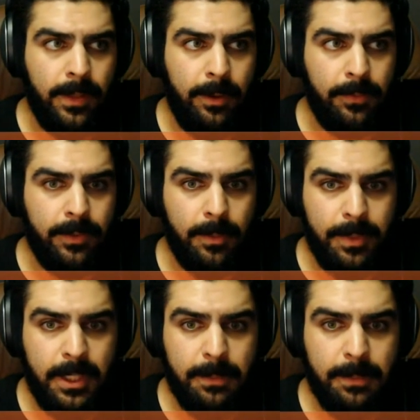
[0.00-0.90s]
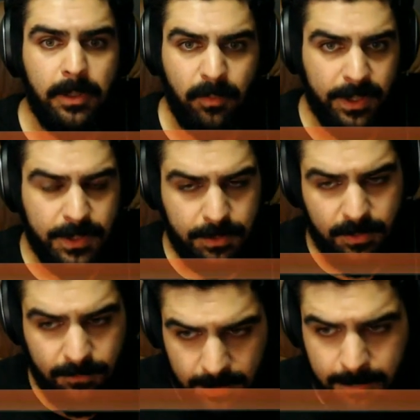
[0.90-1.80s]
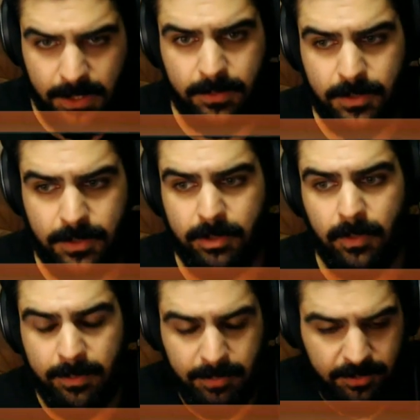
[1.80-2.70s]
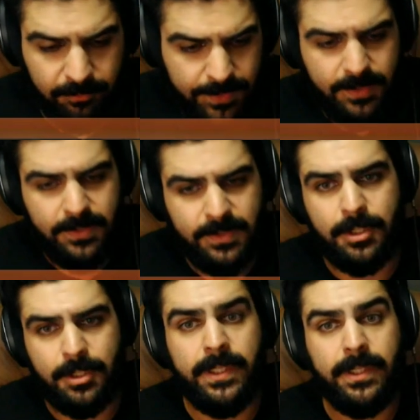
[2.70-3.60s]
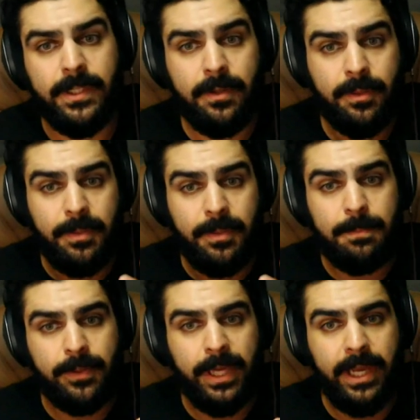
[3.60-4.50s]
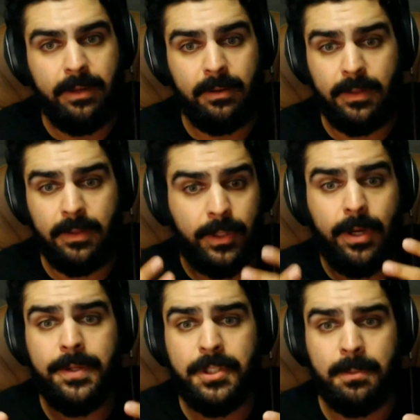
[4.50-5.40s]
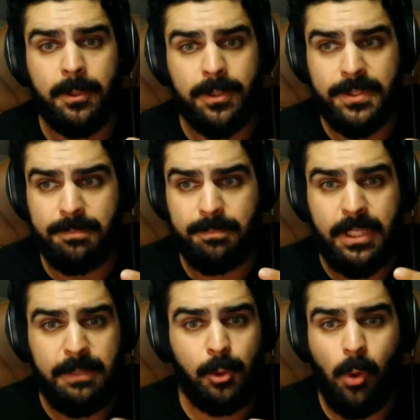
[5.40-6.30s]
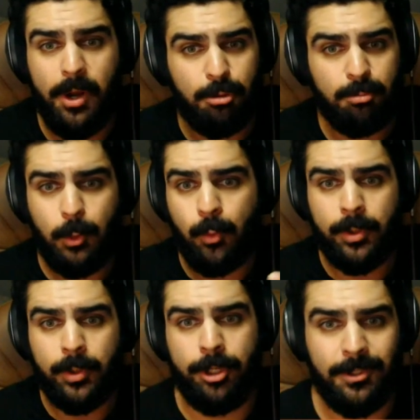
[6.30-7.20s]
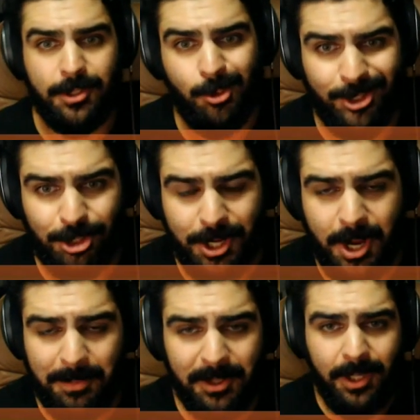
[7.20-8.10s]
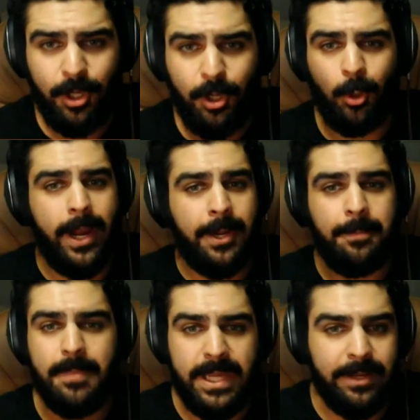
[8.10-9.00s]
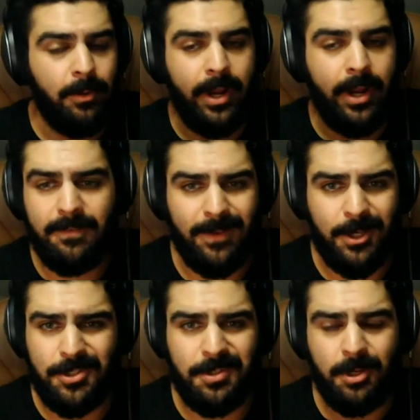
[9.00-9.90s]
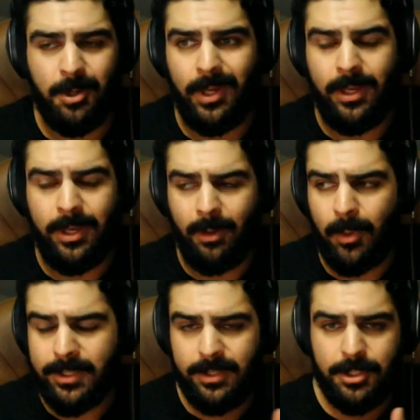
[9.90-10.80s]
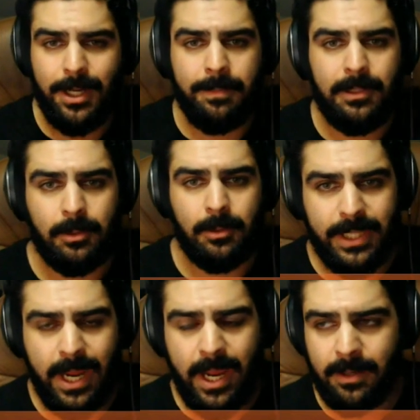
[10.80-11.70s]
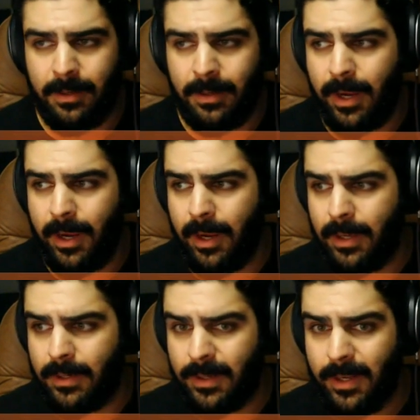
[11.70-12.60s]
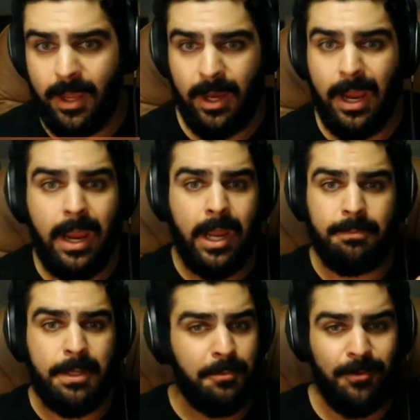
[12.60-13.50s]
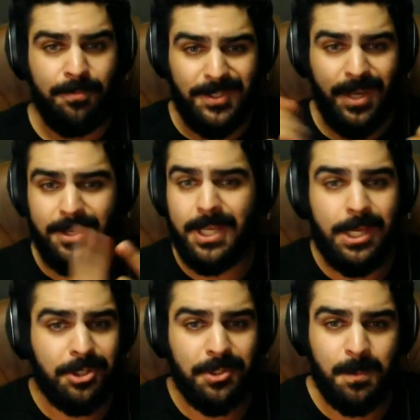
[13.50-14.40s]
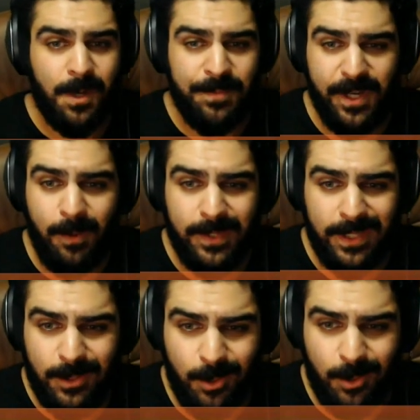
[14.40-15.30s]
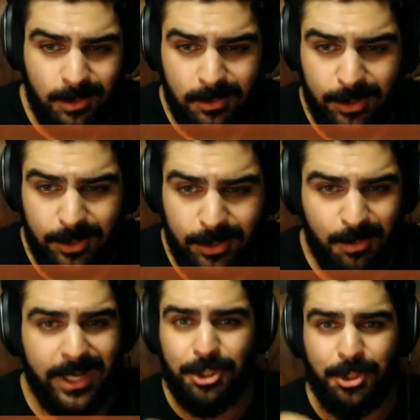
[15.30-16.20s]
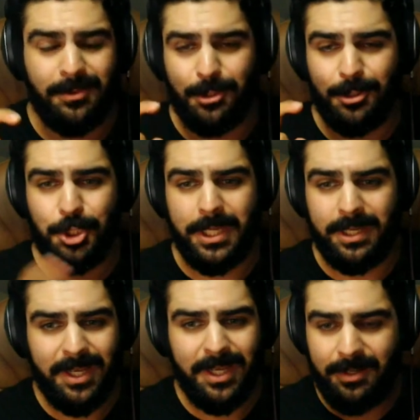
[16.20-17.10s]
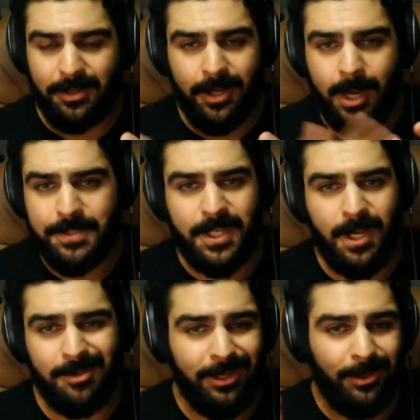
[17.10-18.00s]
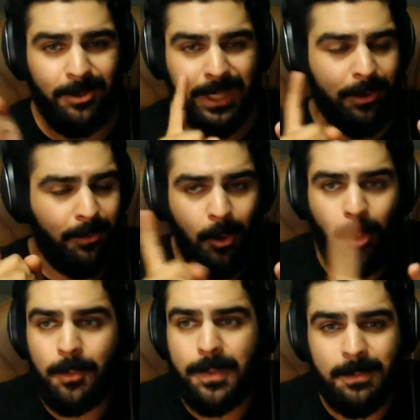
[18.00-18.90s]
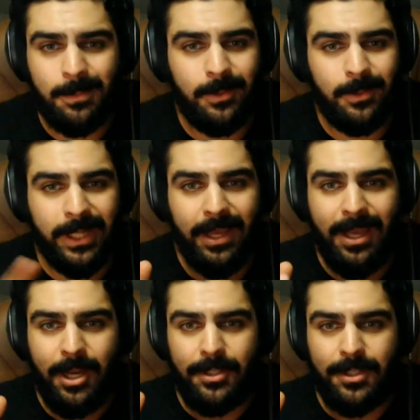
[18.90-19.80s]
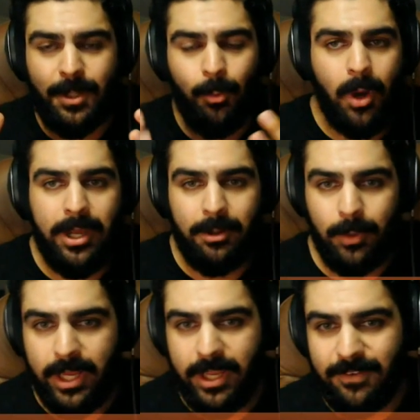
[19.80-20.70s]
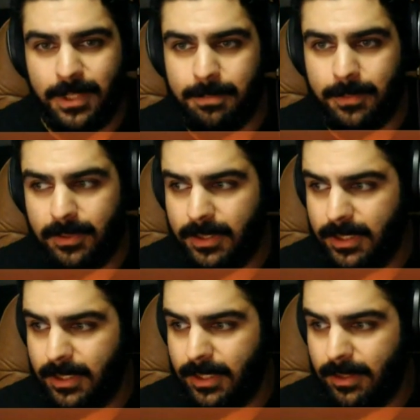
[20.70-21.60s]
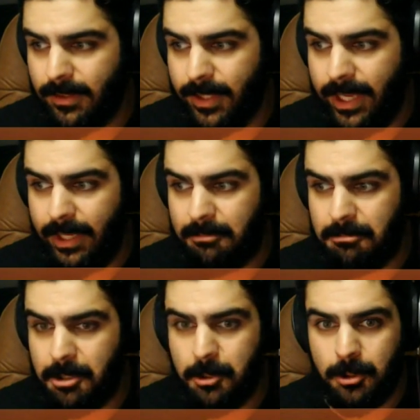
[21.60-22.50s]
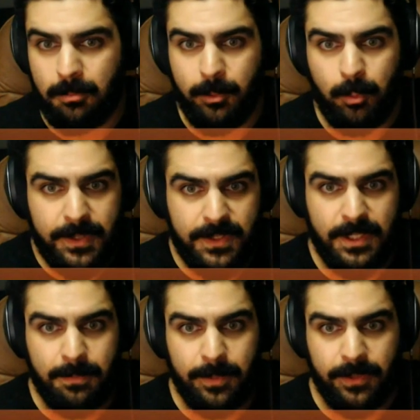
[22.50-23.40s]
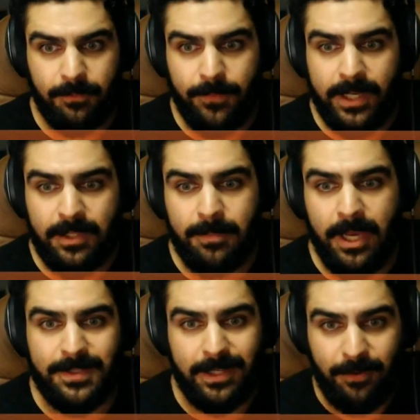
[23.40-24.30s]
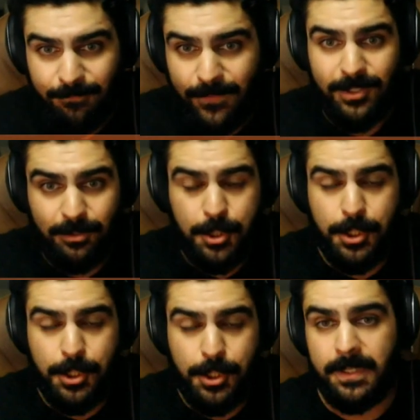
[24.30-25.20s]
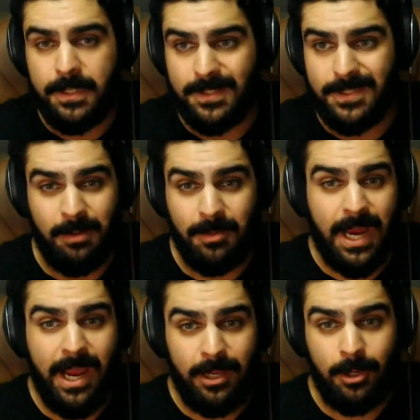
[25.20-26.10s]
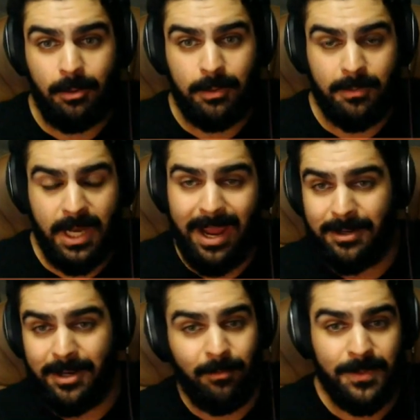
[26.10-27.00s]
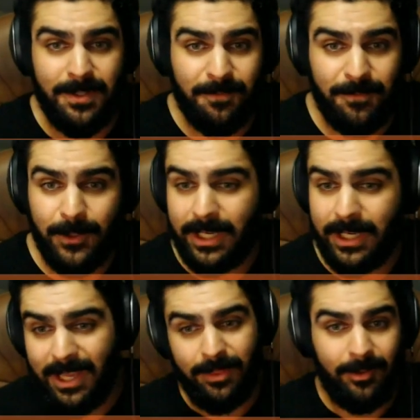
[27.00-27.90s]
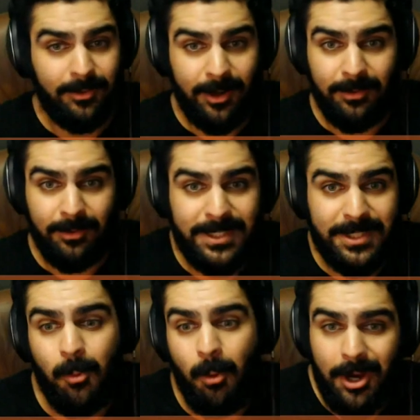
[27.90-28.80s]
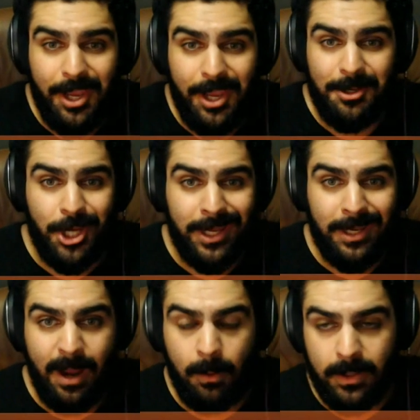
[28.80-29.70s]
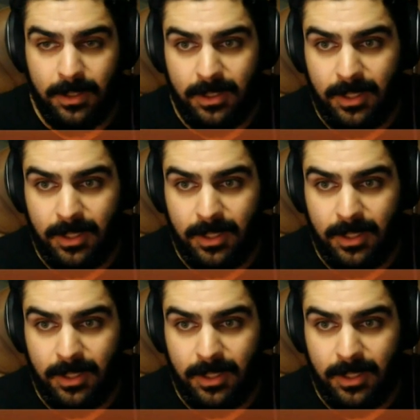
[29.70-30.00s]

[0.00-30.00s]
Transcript: Now, there are people I've run into in the vaping industry, right? My friends in this industry, and then there are the people that, the customers, people who I normally wouldn't run into at a shop or at a meet or at a convention. I worked at a shop in Lower Manhattan, and I had people from the sanitation department coming in during their lunch break, shooting the shit, cops coming in, like old people, like just a wide array of people that you normally wouldn't see. But the fact of the matter is that a physical shop exists, and Manhattan, everyone's on foot. They're at least going to walk in and check it out.